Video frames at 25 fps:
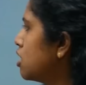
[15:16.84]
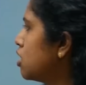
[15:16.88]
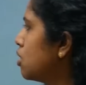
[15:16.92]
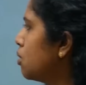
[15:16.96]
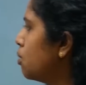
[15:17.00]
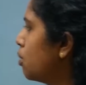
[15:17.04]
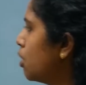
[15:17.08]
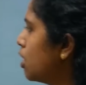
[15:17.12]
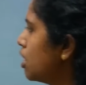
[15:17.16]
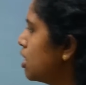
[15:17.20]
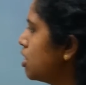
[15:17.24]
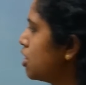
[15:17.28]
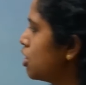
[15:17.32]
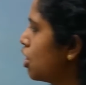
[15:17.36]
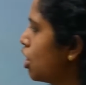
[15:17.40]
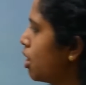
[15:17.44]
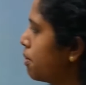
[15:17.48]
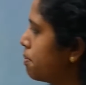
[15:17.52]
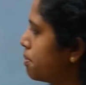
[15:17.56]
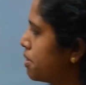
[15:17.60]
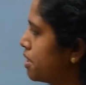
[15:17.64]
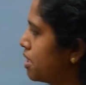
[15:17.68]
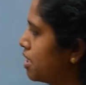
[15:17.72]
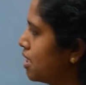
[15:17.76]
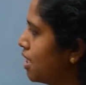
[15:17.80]
So what is the
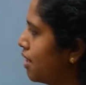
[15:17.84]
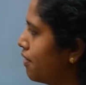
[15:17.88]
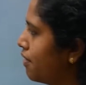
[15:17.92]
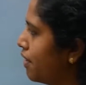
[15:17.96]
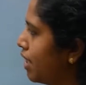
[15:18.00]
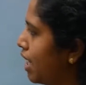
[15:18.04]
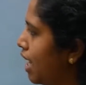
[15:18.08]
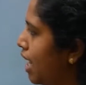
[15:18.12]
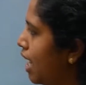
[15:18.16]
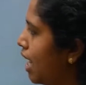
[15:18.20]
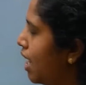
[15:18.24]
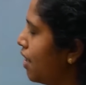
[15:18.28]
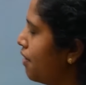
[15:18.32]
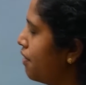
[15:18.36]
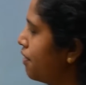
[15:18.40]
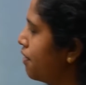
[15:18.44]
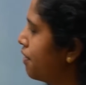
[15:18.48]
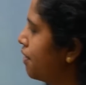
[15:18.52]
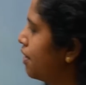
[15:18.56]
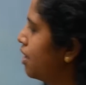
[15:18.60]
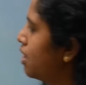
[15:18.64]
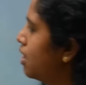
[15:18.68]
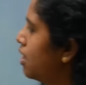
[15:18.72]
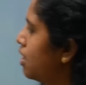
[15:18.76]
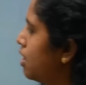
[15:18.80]
option that we have?
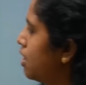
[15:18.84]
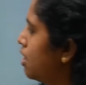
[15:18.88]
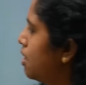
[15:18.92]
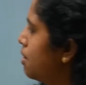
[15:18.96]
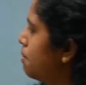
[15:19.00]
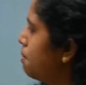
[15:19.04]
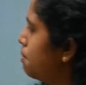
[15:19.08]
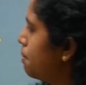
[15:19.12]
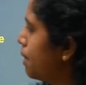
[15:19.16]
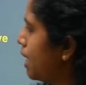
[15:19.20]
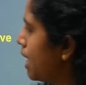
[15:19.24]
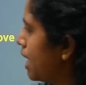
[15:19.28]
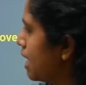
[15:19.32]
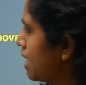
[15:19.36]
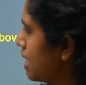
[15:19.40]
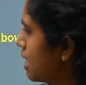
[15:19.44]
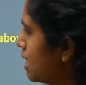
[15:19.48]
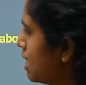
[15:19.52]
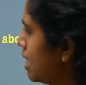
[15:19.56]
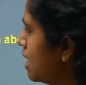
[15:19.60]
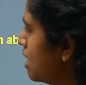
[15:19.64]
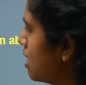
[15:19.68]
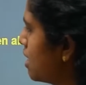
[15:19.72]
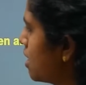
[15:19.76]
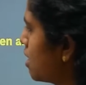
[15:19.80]

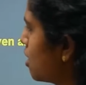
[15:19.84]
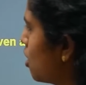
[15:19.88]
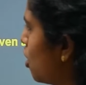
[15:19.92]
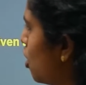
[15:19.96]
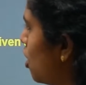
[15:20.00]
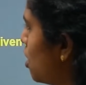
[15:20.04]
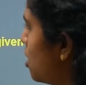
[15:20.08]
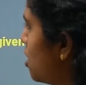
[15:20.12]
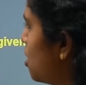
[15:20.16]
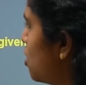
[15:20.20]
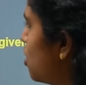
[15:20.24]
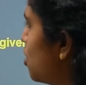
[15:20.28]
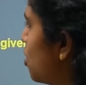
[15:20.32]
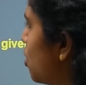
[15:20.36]
Prices, cost.